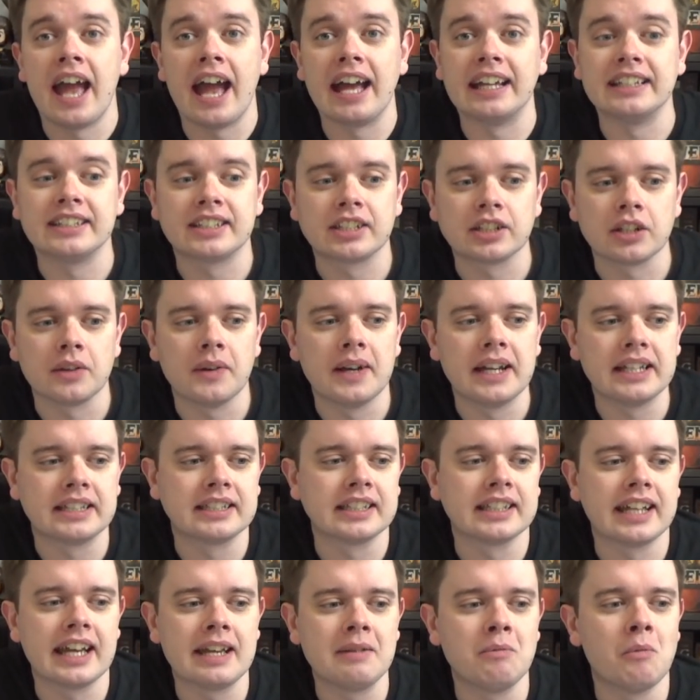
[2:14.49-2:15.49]
And so
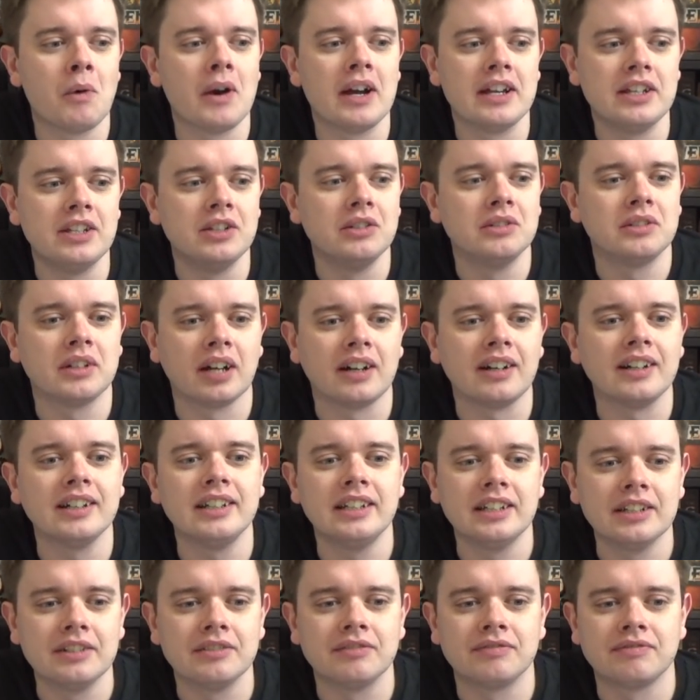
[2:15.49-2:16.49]
it's a game where you
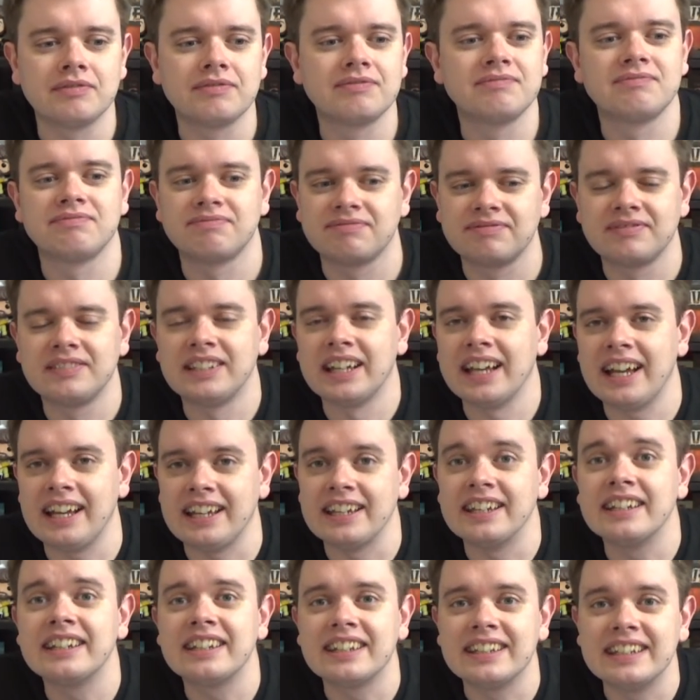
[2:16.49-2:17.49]
kind of, yeah,
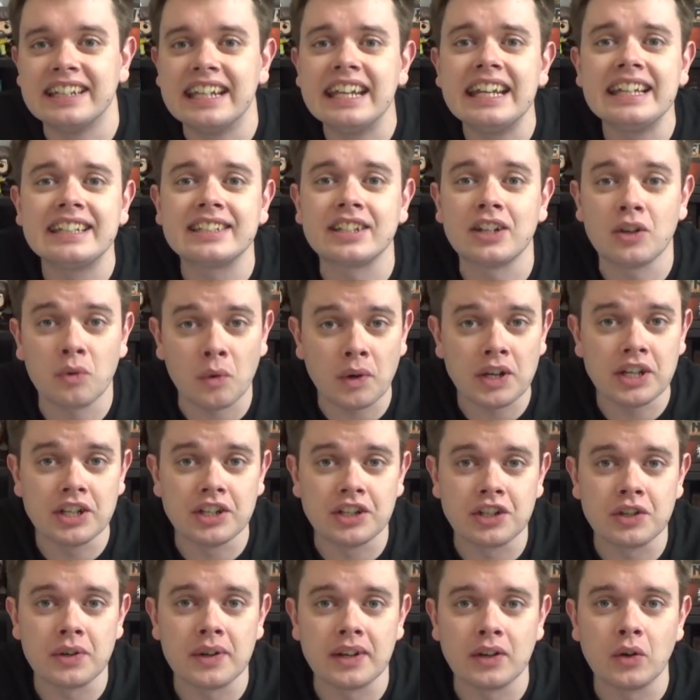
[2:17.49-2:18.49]
you, you need to know what
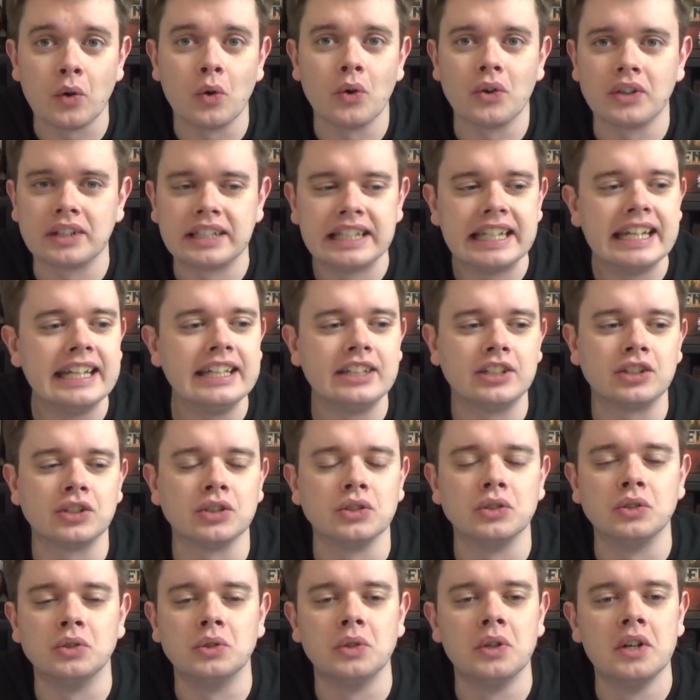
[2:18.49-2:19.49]
you're doing, or need
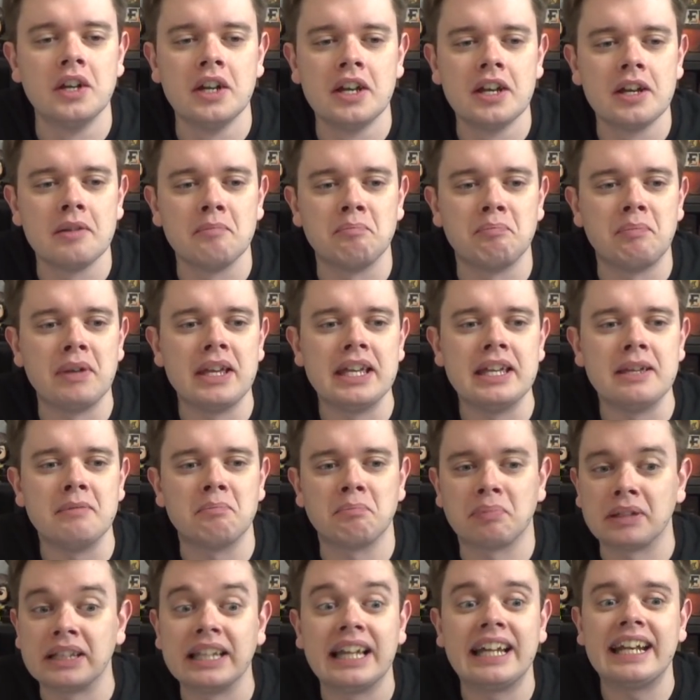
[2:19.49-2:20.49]
to be
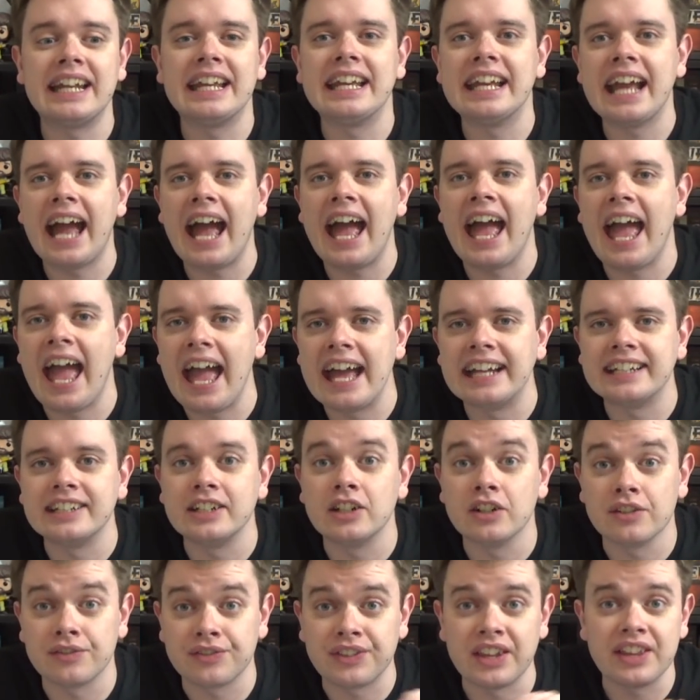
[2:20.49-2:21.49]
planning ahead
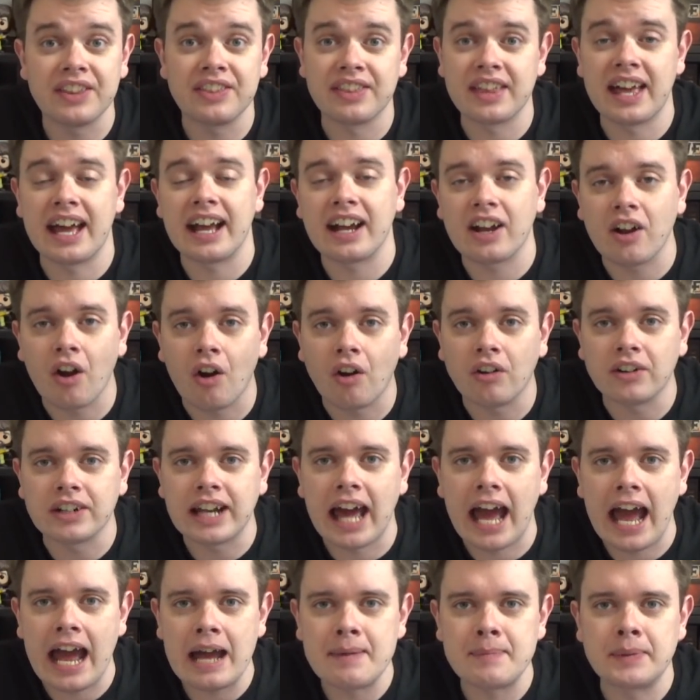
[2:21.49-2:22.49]
enough that that
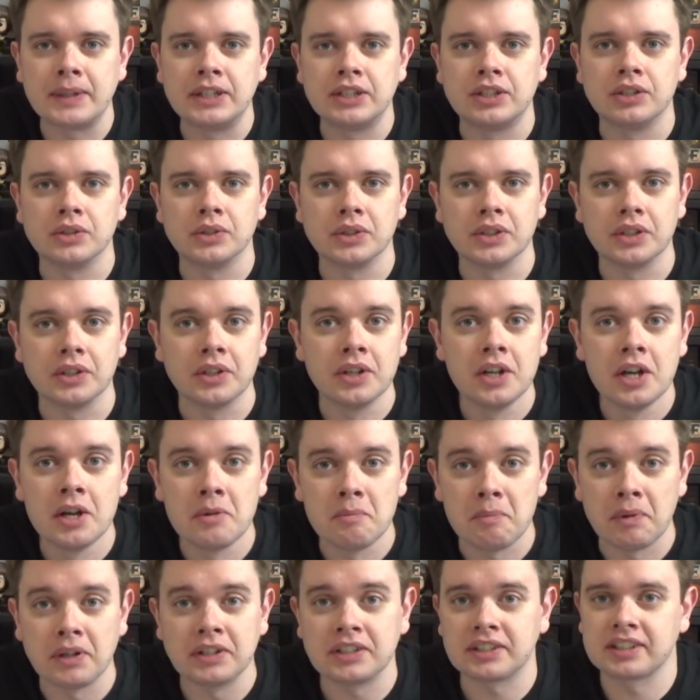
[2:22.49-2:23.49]
can't happen to you.
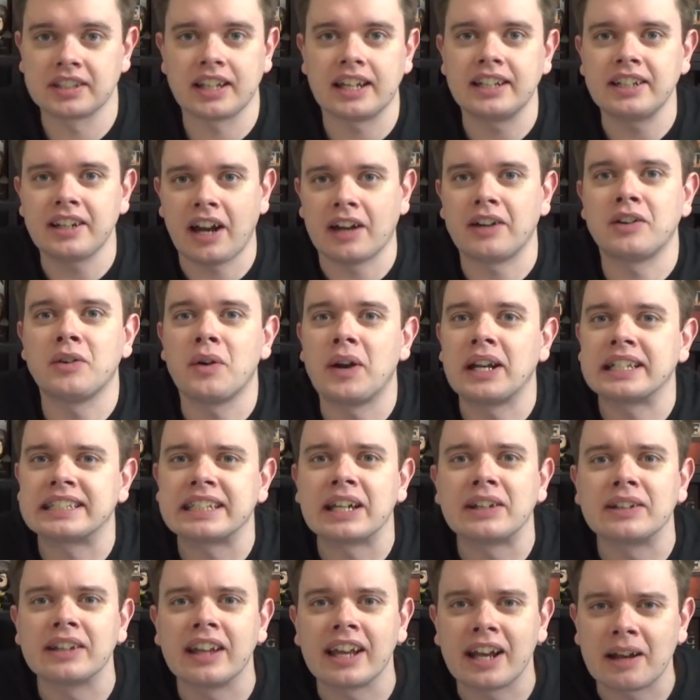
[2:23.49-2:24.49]
But I don't want to
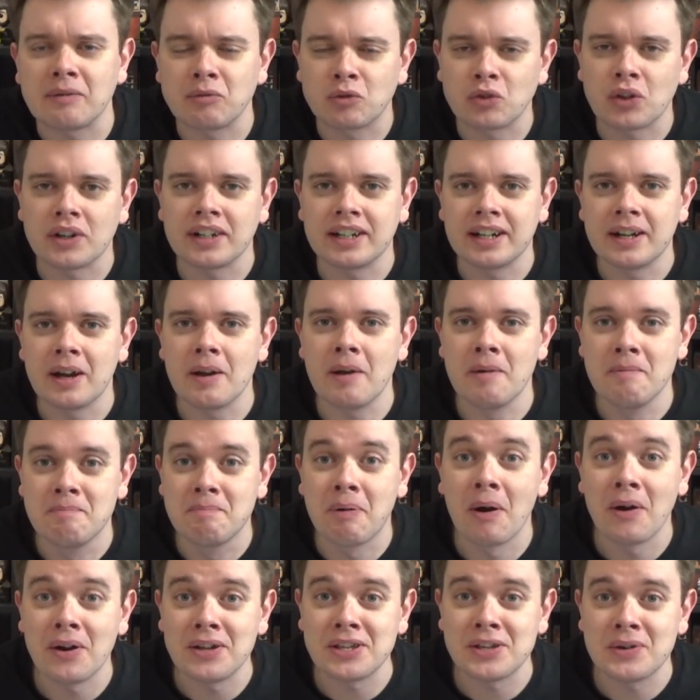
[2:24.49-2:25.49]
sound like I'm trying to
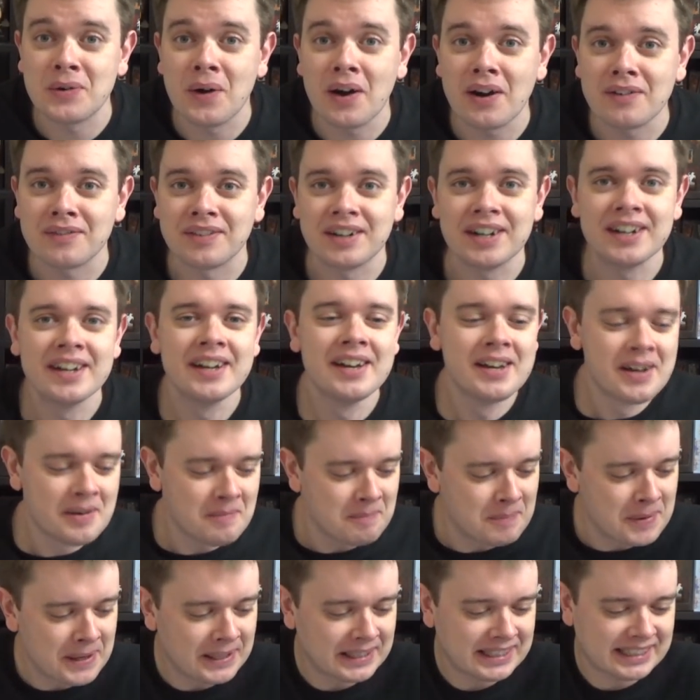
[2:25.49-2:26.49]
put you off it.
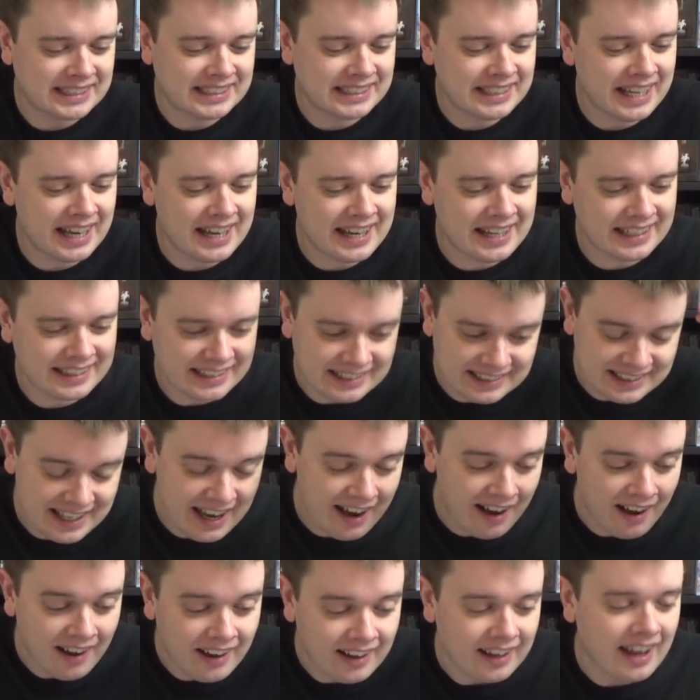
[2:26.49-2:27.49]
But uh,
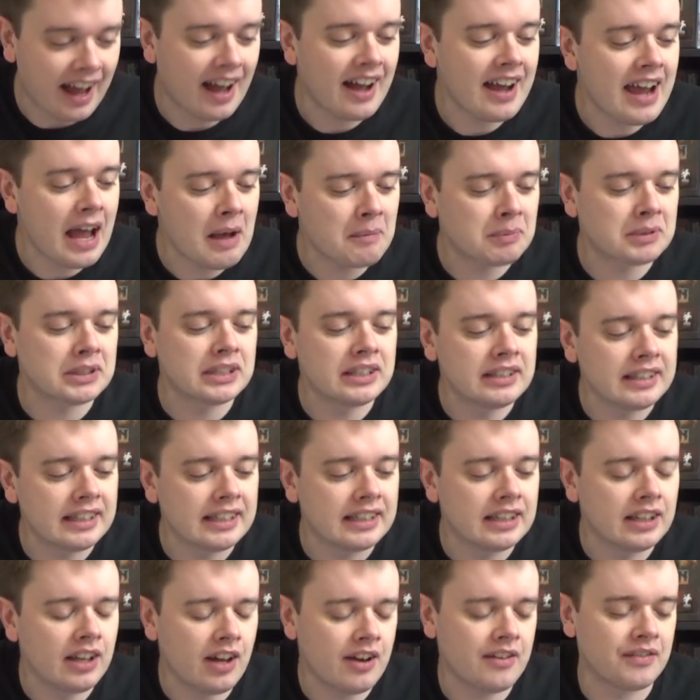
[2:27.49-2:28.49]
yeah, I, I absolutely
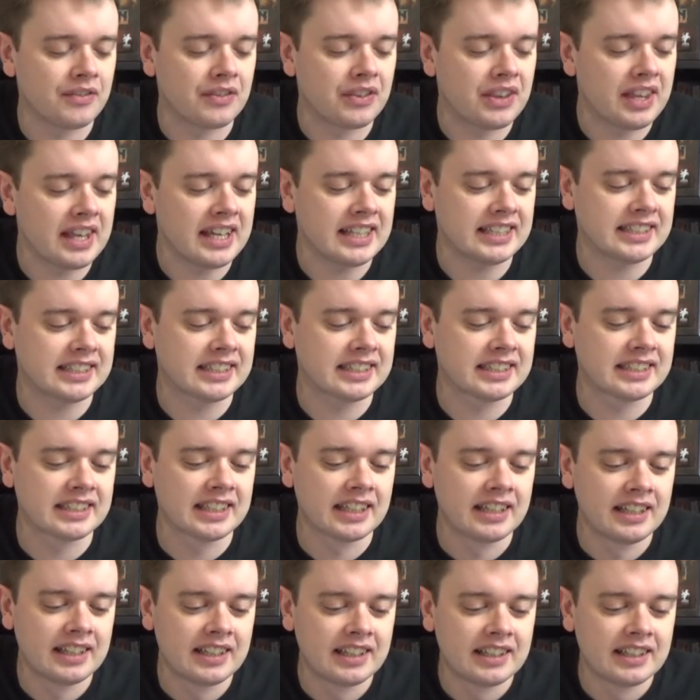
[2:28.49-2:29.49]
love this.